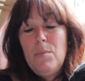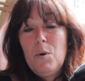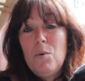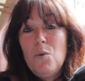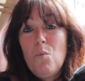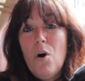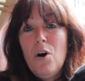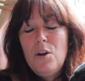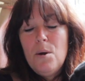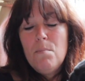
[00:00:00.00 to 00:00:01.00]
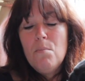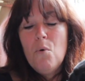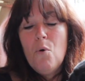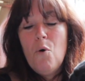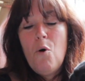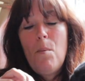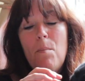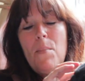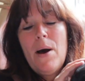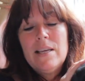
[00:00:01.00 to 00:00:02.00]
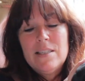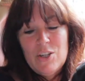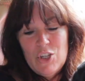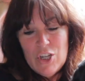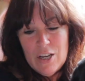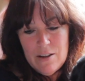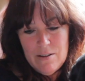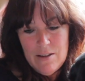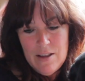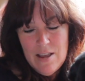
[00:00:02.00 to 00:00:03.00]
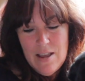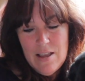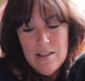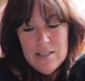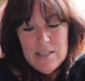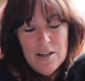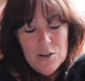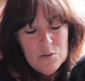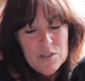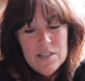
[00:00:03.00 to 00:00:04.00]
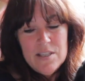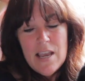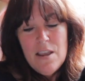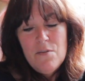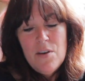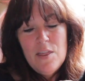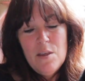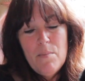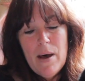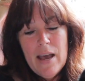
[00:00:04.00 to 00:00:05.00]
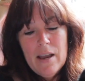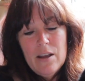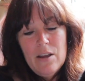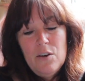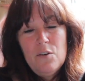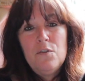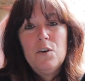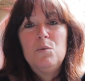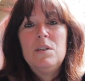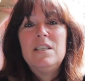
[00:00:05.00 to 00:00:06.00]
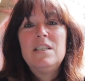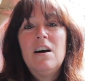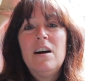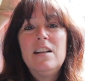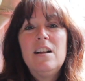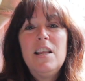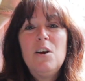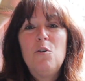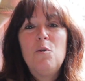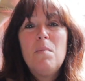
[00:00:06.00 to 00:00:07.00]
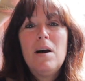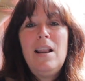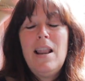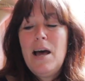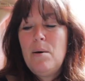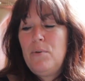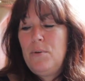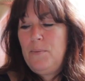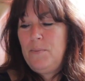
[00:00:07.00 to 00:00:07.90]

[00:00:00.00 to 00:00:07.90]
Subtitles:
but with one more passenger, snuggled safe in the back, folded tightly on my lap.